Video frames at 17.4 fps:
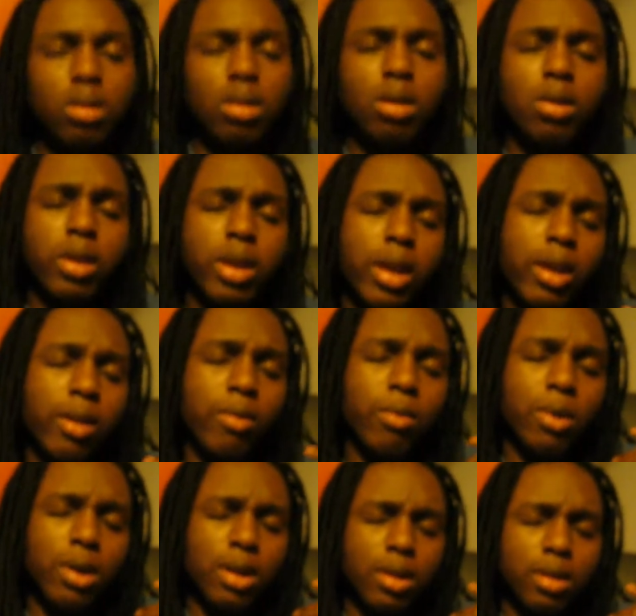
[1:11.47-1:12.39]
Okay,
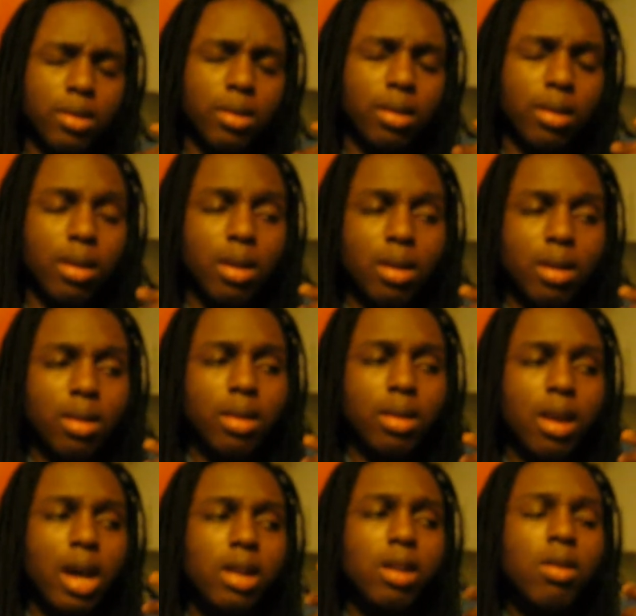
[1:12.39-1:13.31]
well,
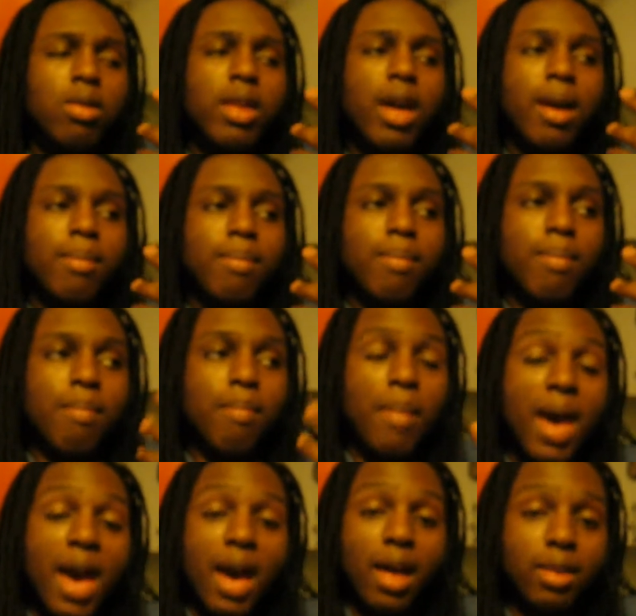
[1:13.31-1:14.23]
I know that
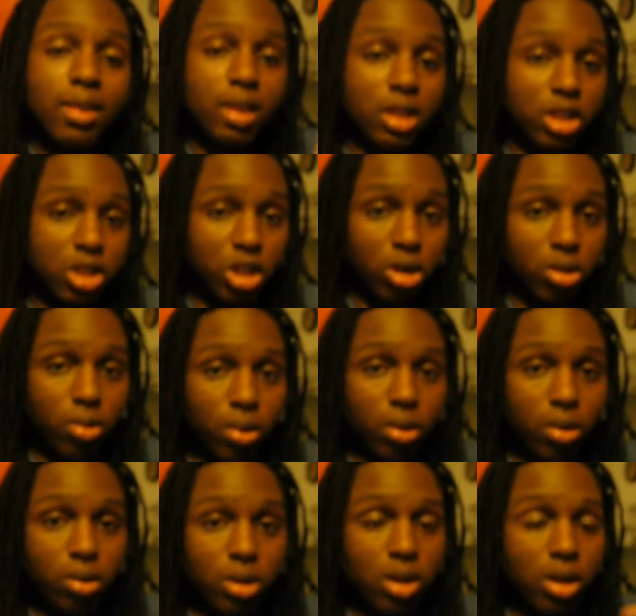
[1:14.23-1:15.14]
math in
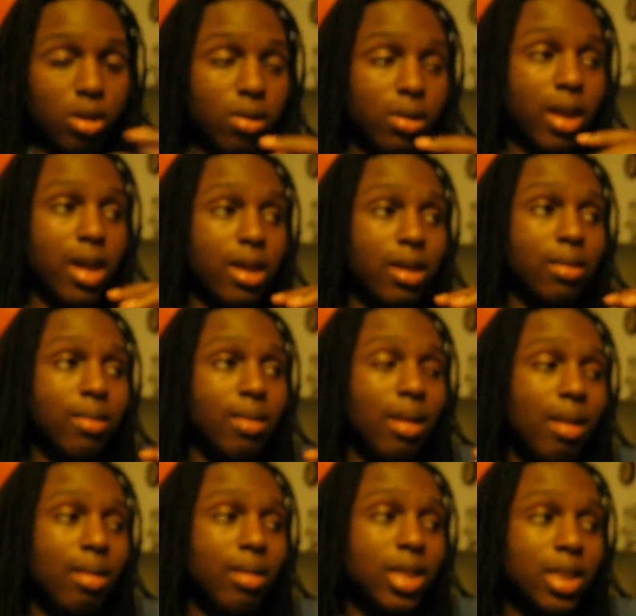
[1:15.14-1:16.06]
general, you know, like
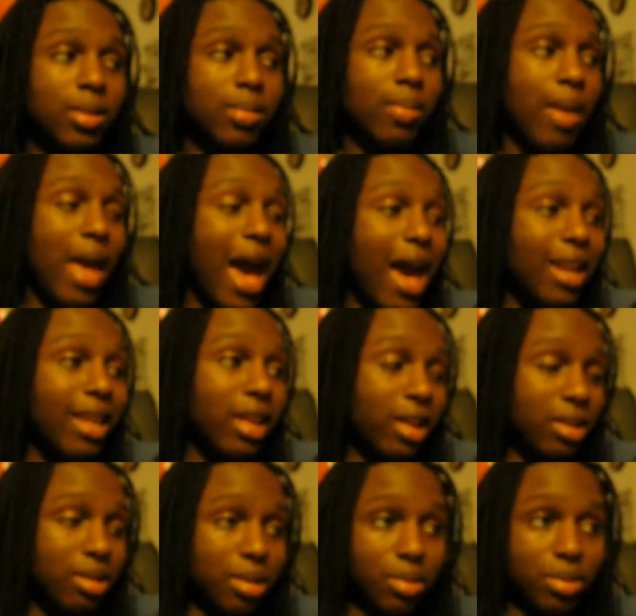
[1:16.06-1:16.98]
just
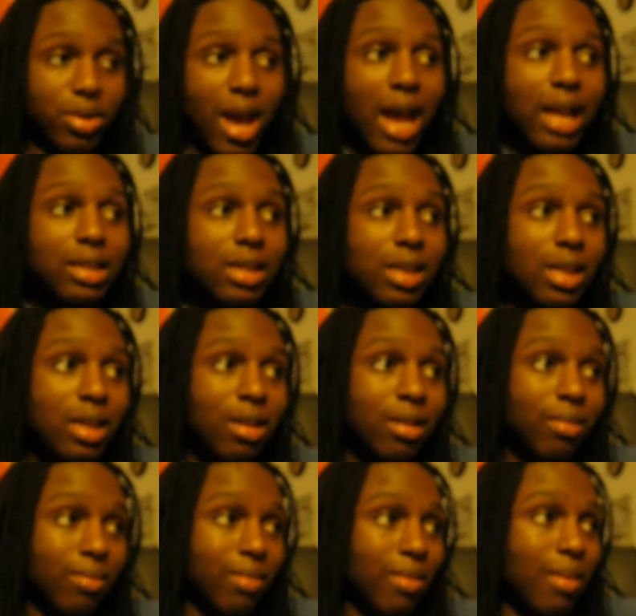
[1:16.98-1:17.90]
adding, subtracting,
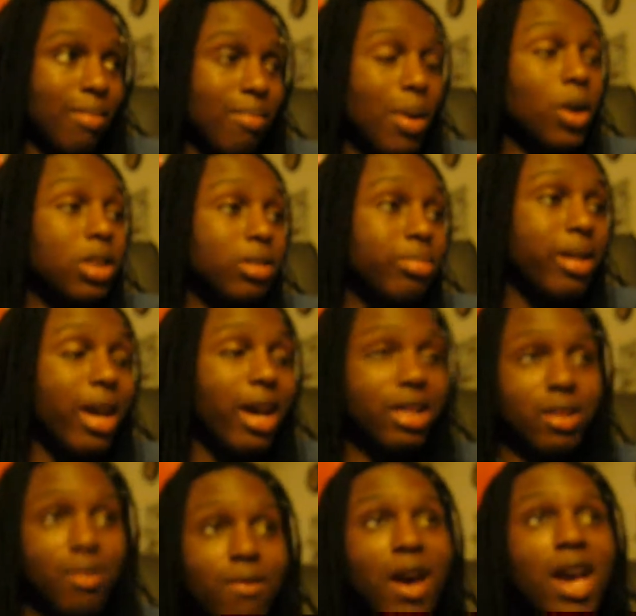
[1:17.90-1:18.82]

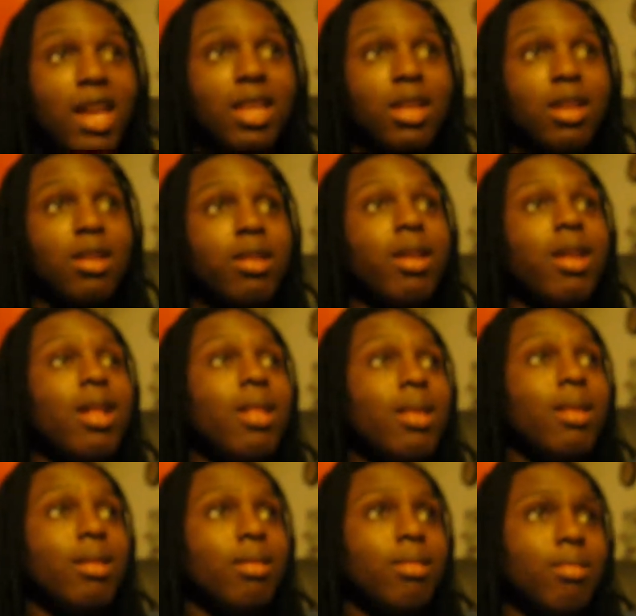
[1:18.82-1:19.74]
multiplying, dividing,
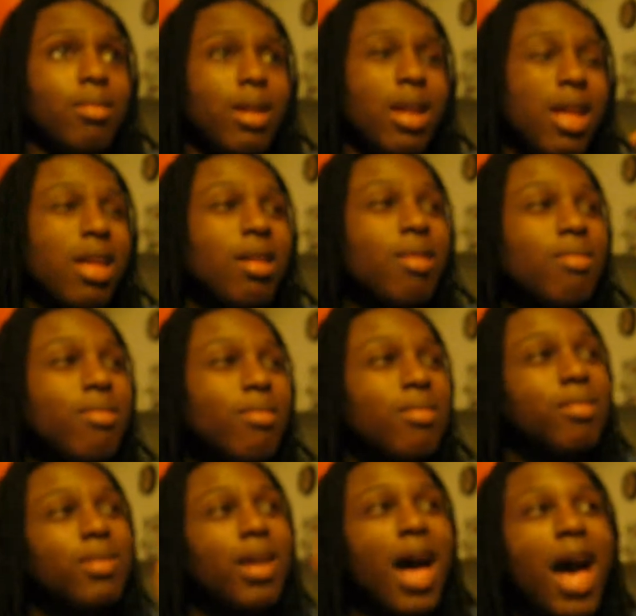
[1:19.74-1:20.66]

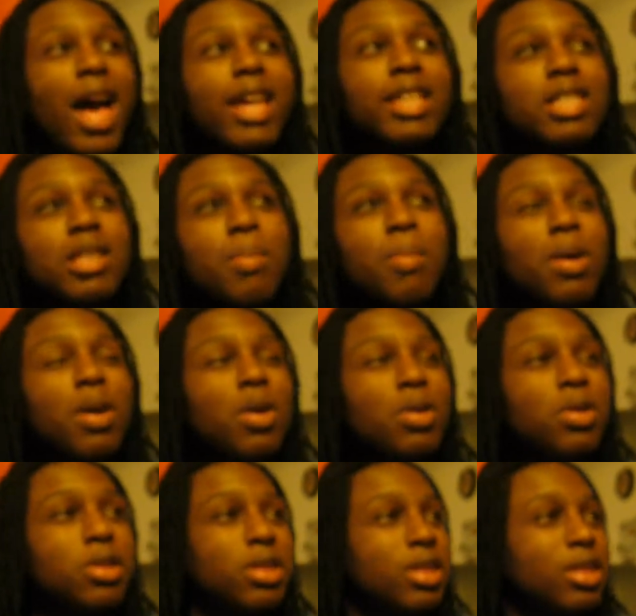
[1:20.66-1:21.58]
and I
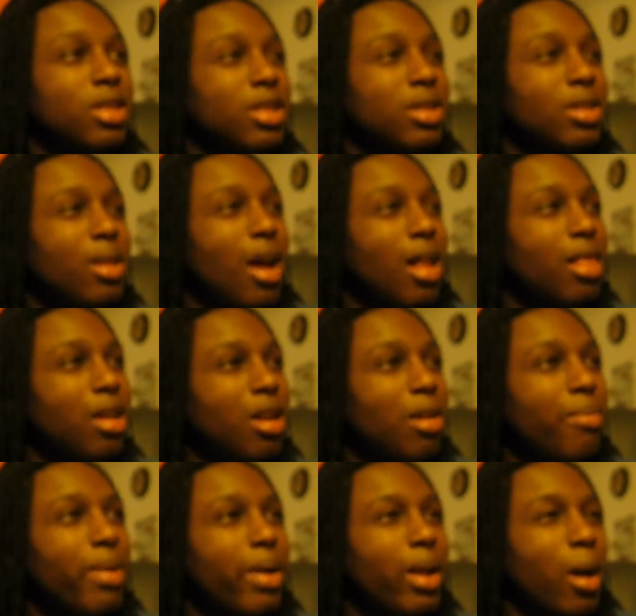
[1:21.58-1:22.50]
suppose a
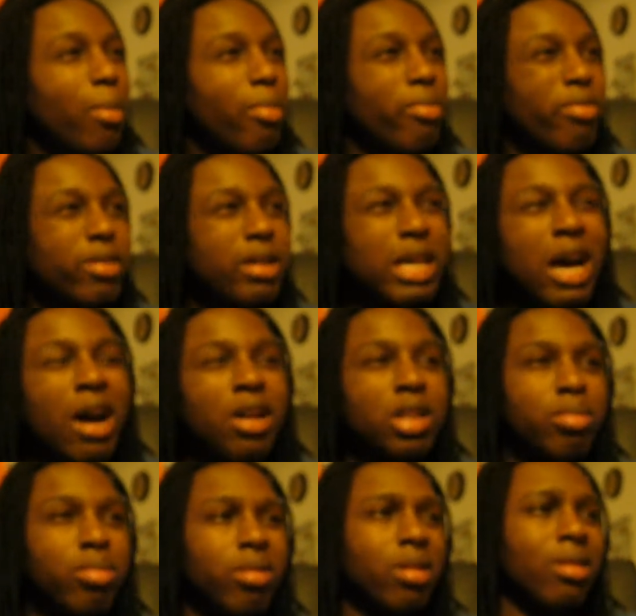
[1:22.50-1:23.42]
little bit of
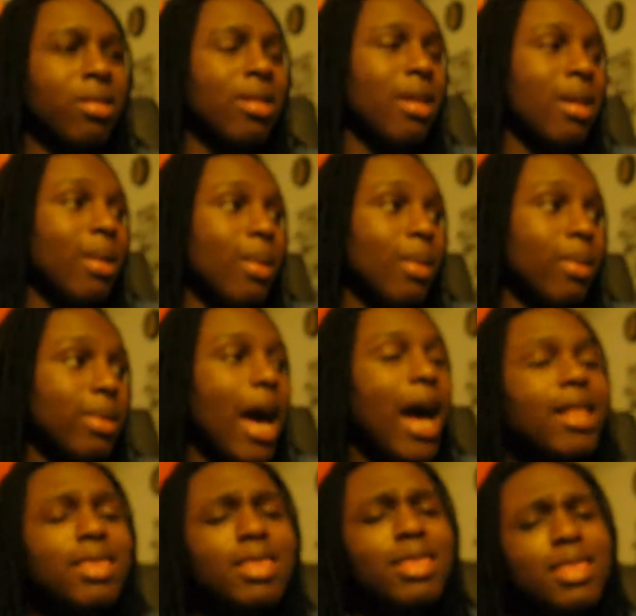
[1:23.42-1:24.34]
pre-algebra,
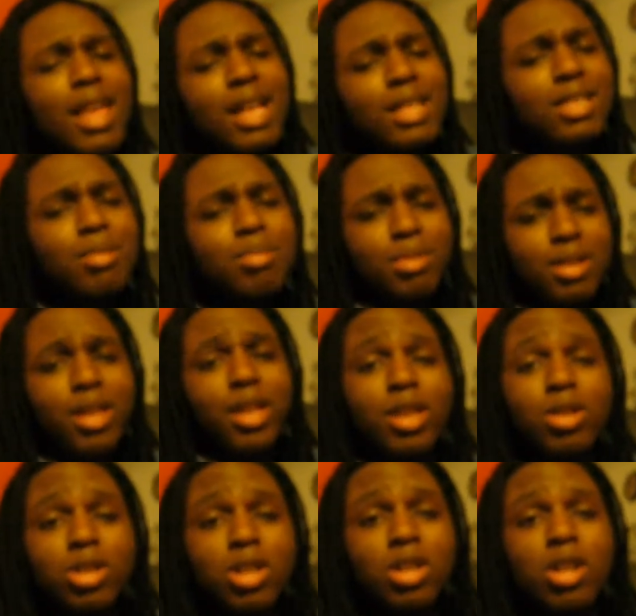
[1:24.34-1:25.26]
that's something that
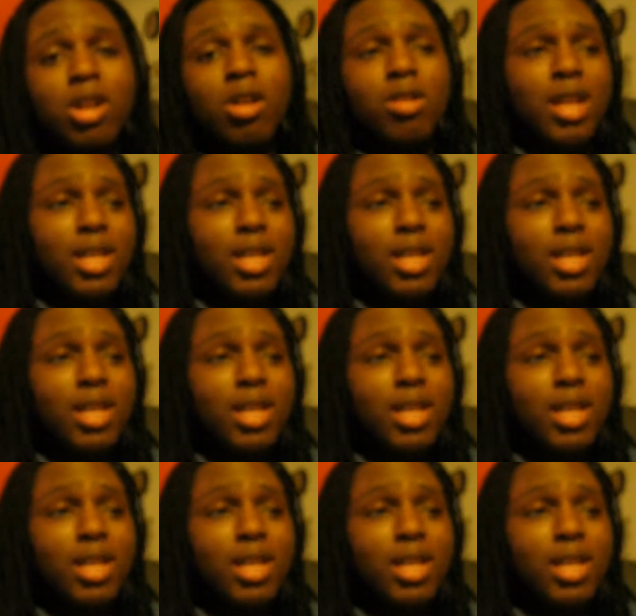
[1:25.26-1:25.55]
you should know.